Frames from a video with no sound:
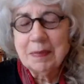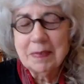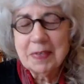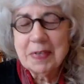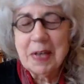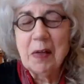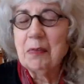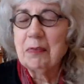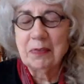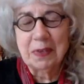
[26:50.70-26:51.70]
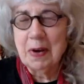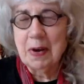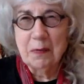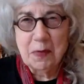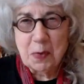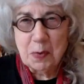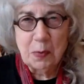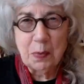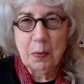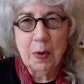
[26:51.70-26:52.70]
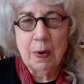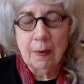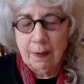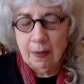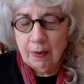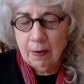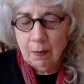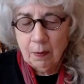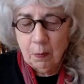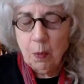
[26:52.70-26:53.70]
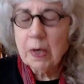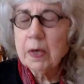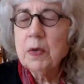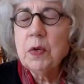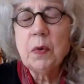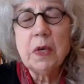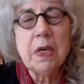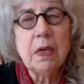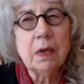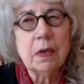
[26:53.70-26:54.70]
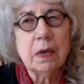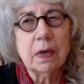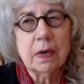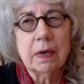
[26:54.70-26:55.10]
self of you. What can you hear?